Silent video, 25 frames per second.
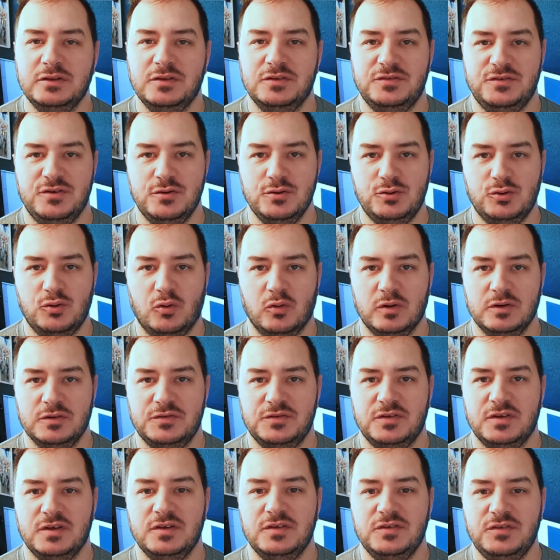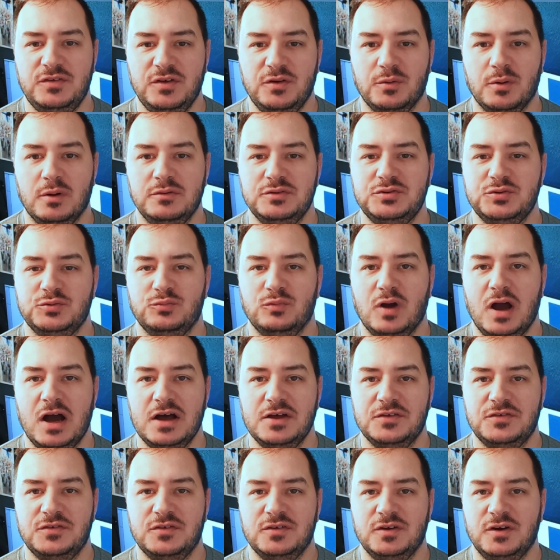you this new course, Zero to
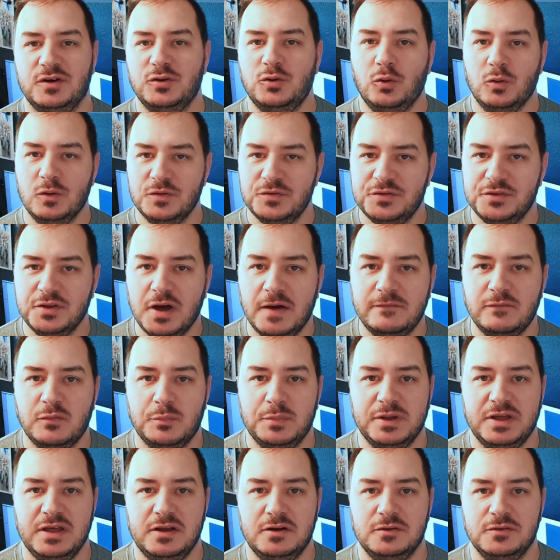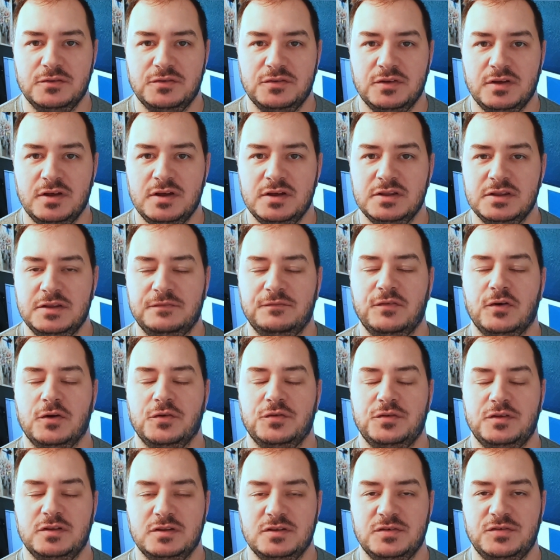ROS, a course thought for beginners, the
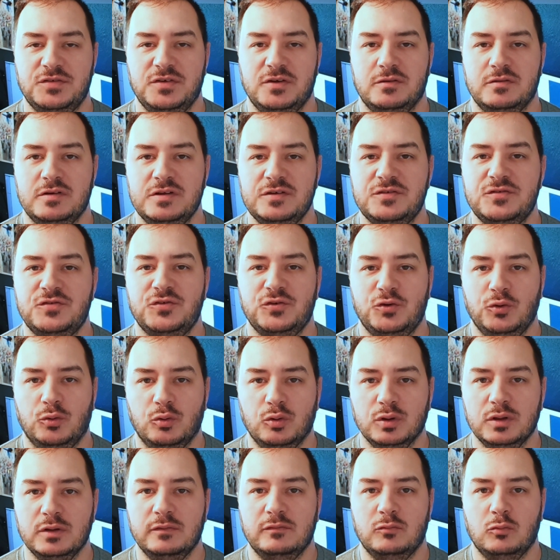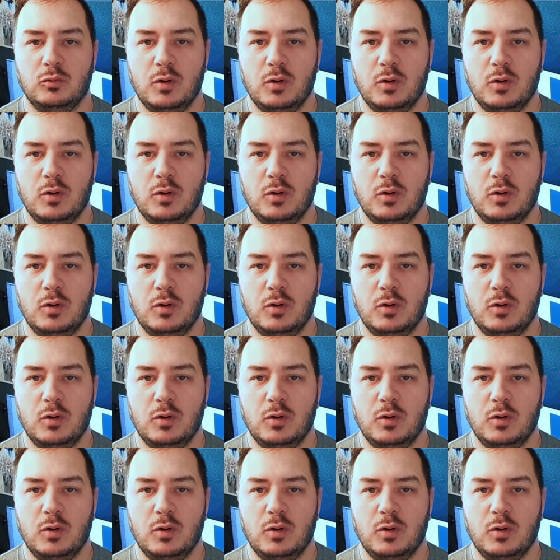first of the series School of